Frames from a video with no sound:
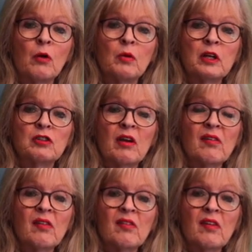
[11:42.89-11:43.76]
where
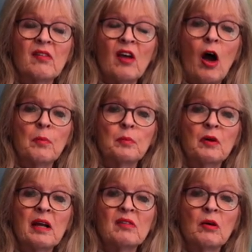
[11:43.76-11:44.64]
Jesus is
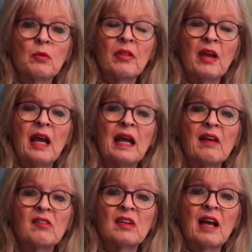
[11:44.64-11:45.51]
operating within
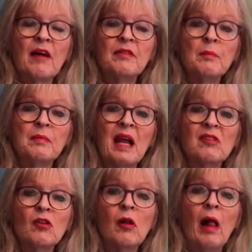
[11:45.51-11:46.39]
his
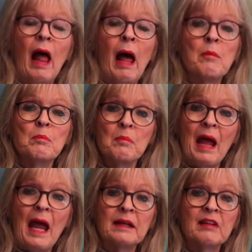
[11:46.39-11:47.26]
governmental
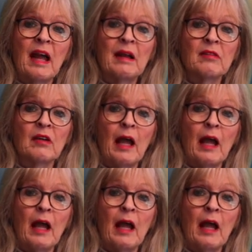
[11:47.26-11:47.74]
mandate.